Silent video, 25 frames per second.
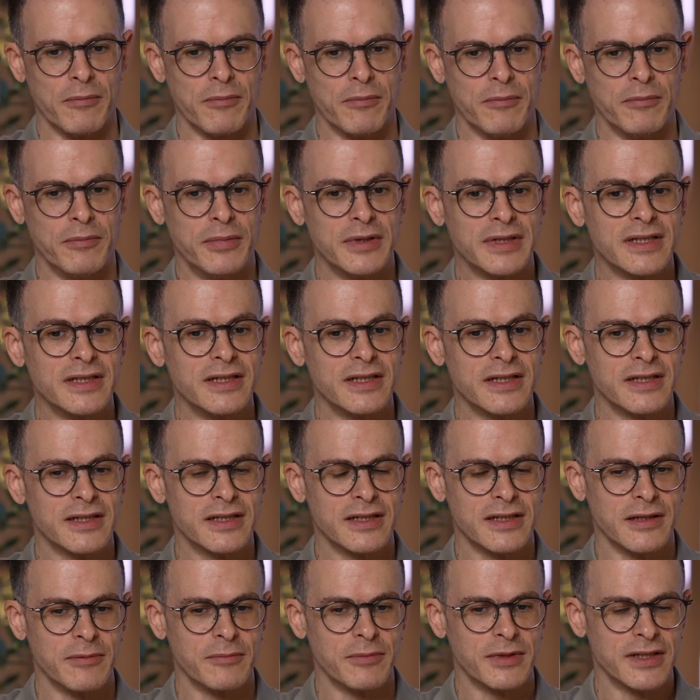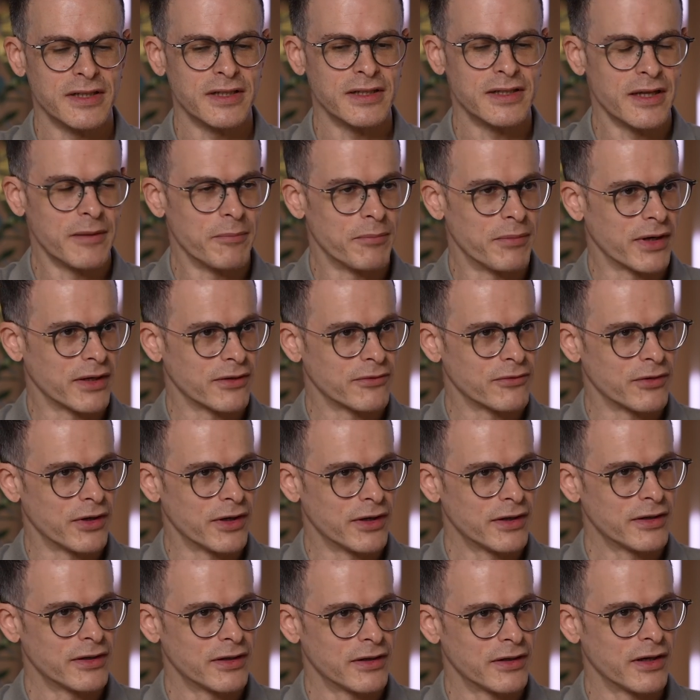business impact,
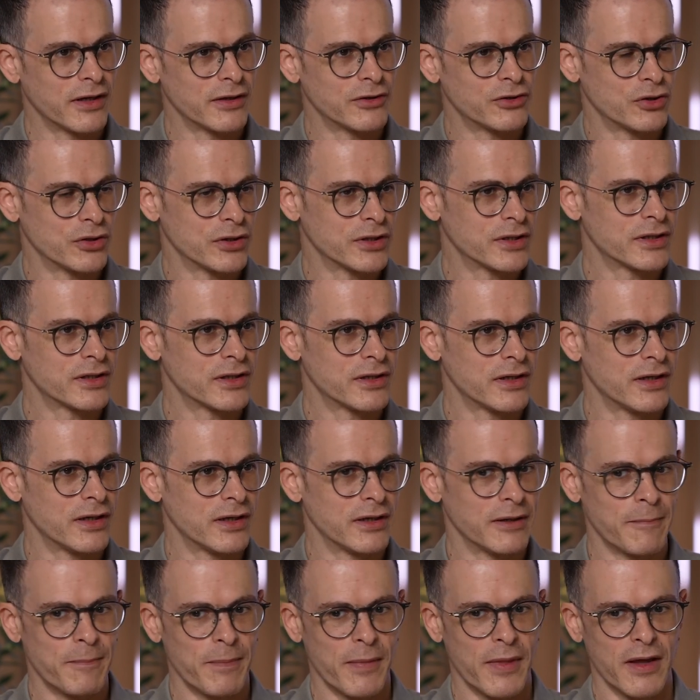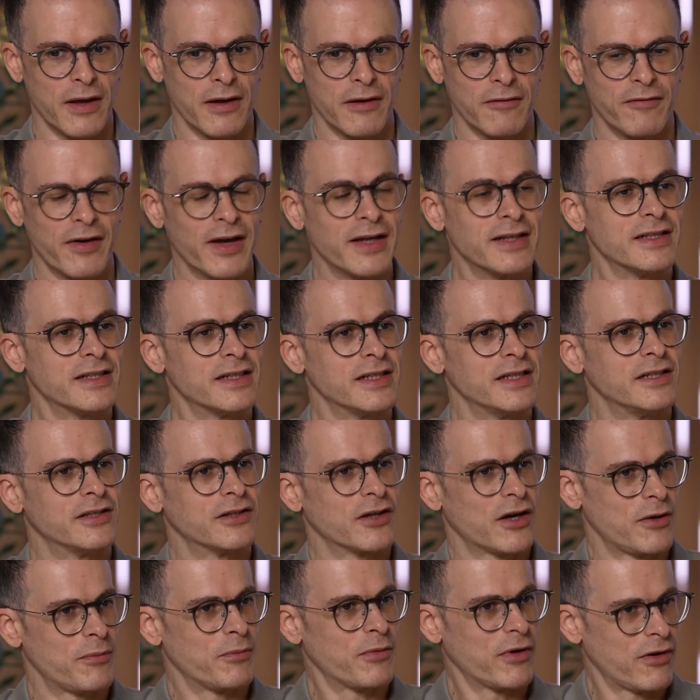right? Not just a fancy
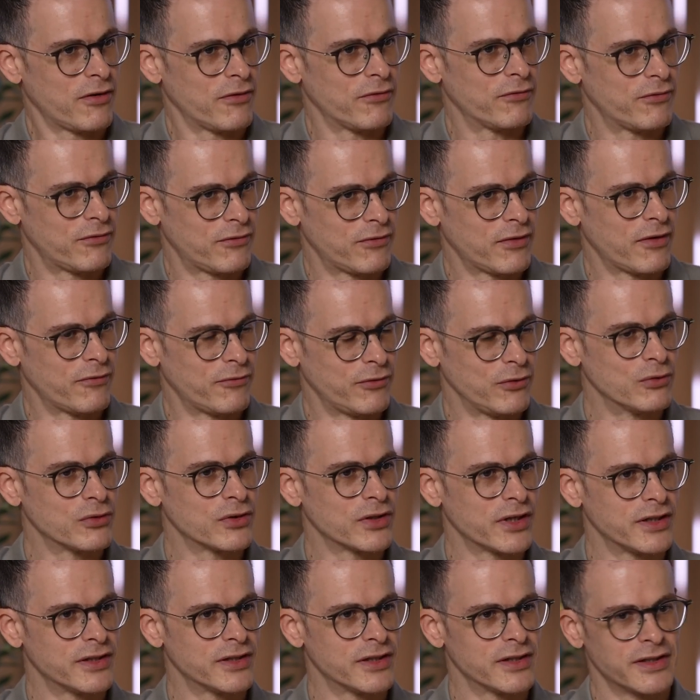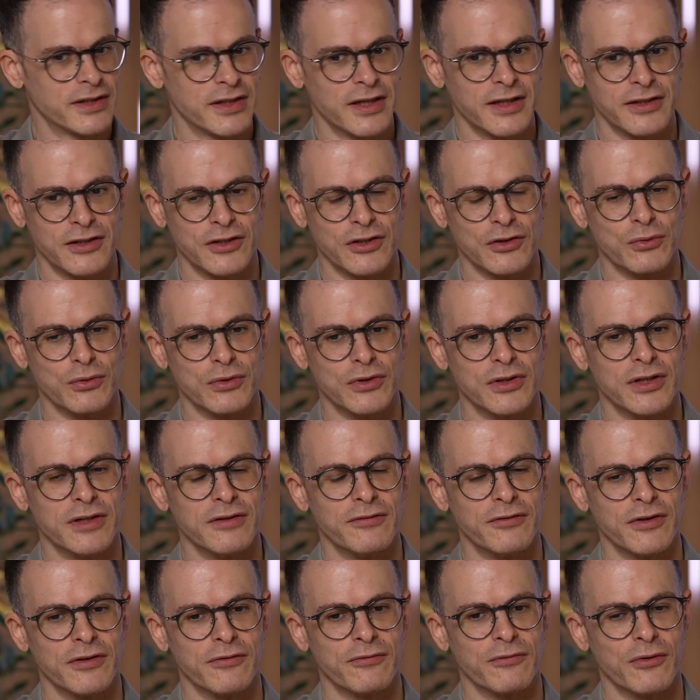type of use cases that you
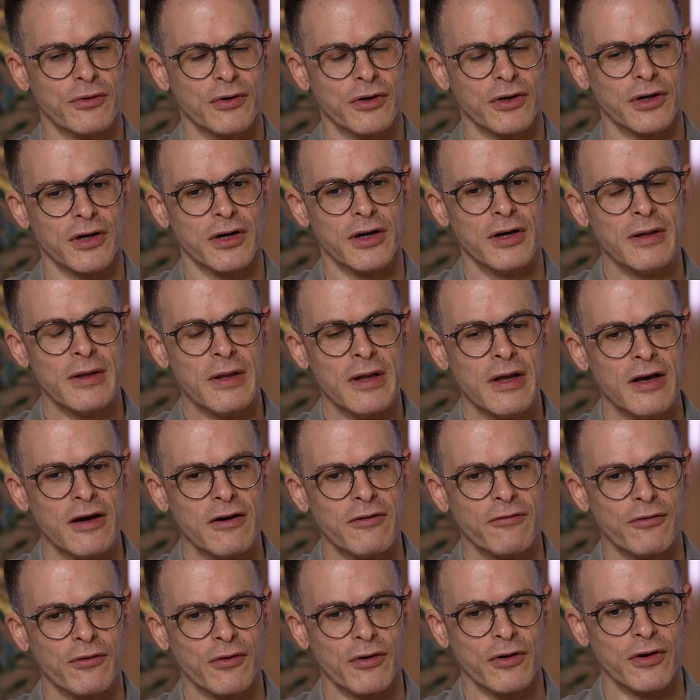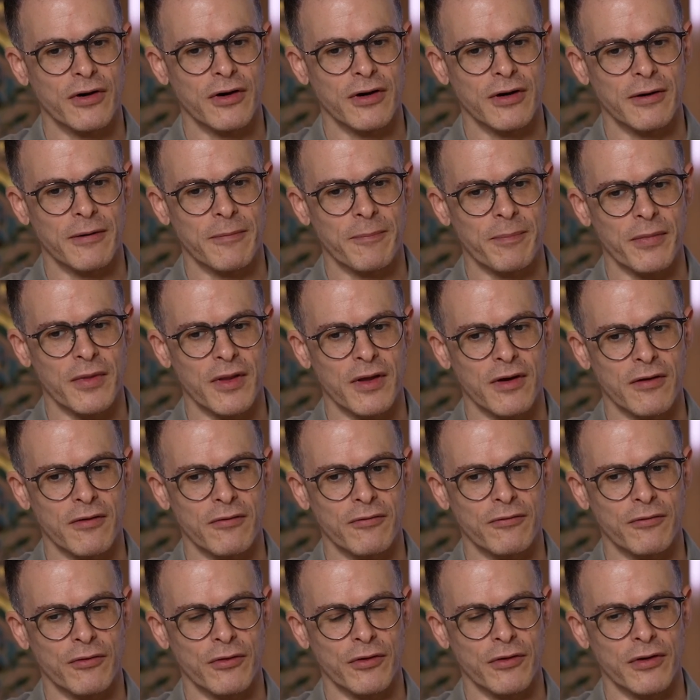deliver for
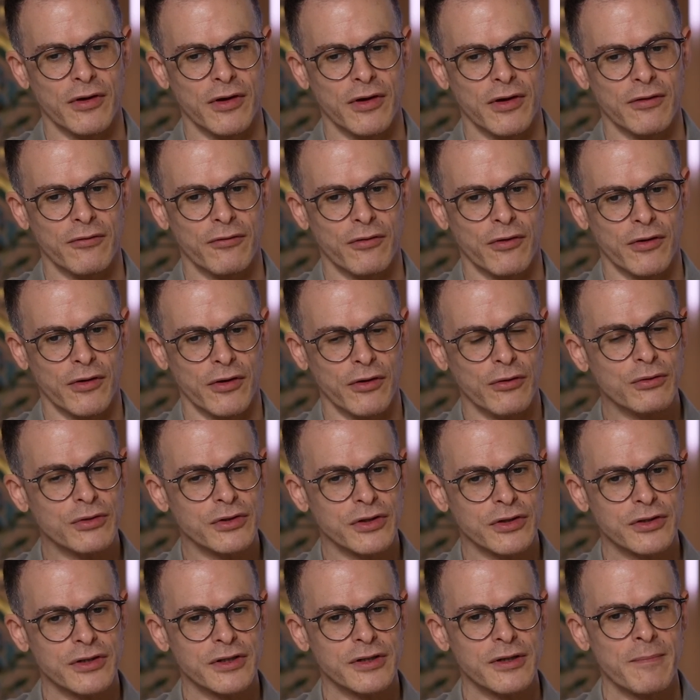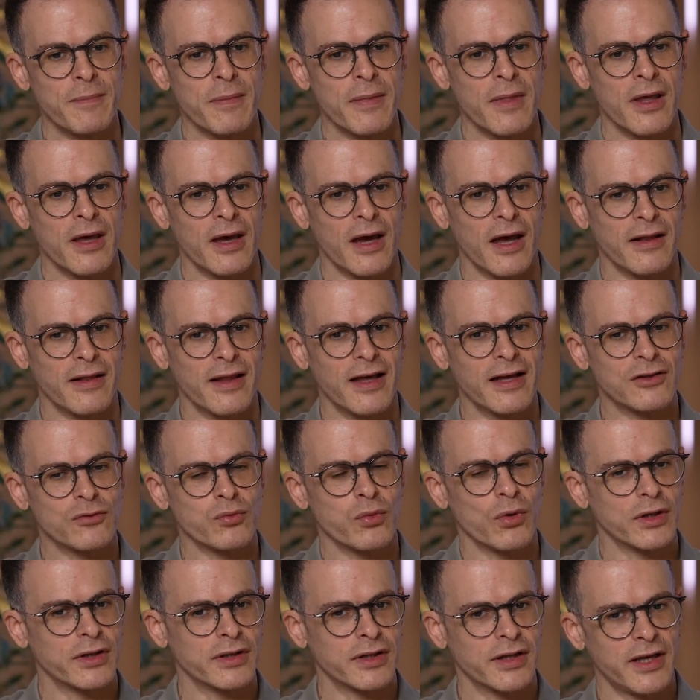the users, and that's
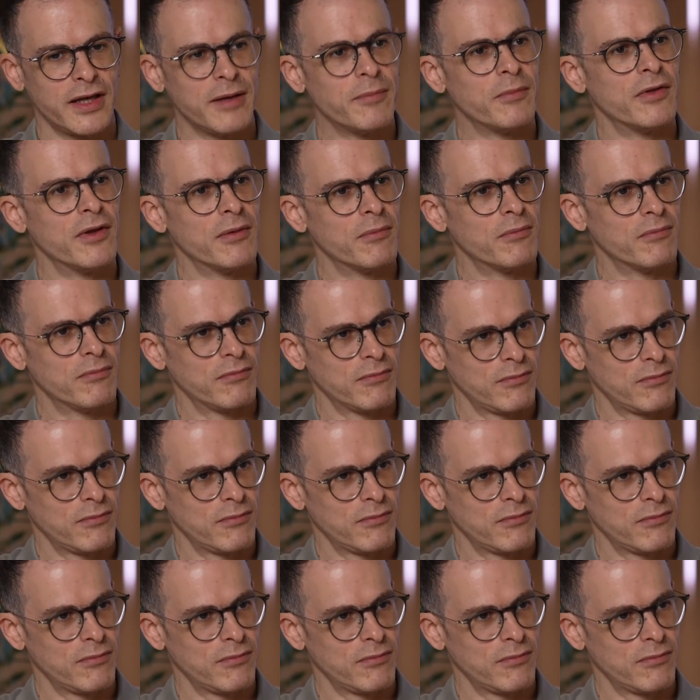what keep them,